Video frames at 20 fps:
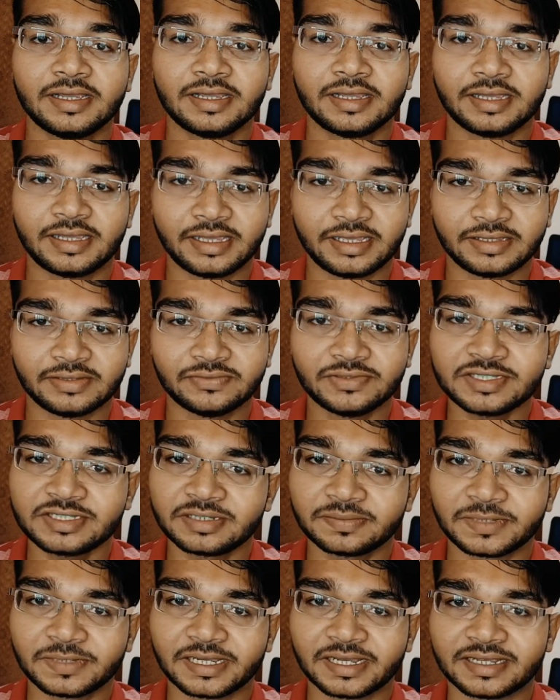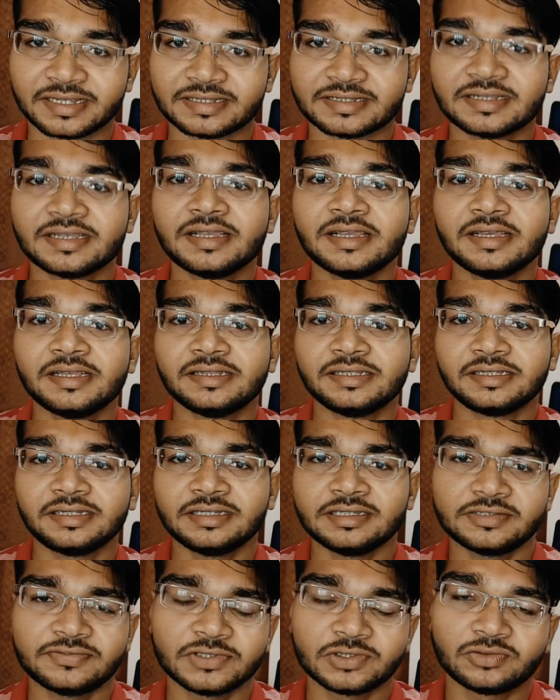Hey, what's up guys? The
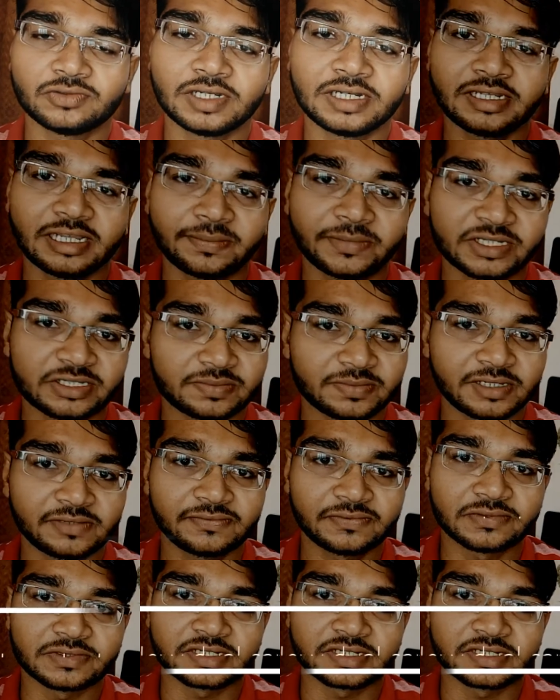craze for dual camera smartphones